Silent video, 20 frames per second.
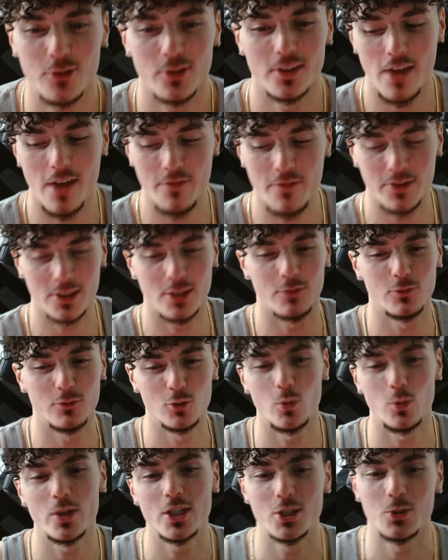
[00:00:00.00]
or 11th of
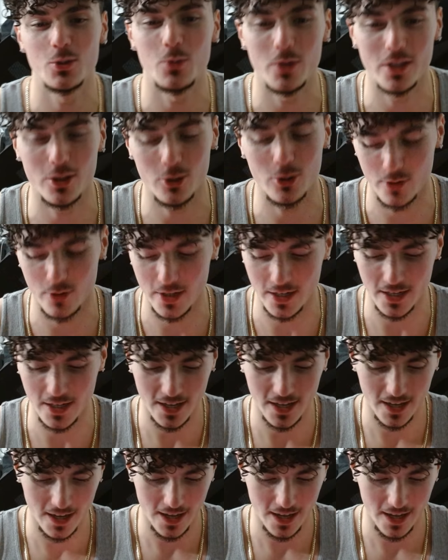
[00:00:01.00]
2023.